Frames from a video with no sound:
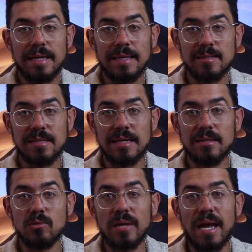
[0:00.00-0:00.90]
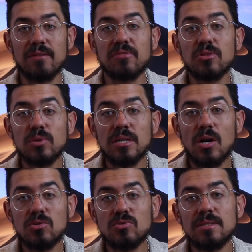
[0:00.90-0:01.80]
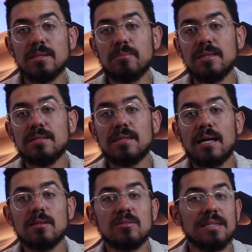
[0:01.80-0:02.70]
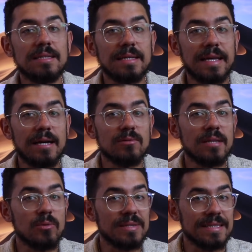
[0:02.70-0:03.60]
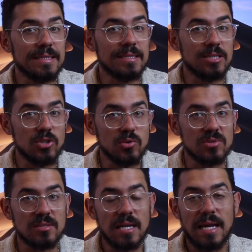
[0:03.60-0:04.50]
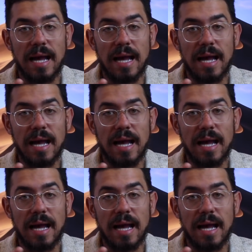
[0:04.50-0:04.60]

He said we have $300 billion in an account that we didn't use.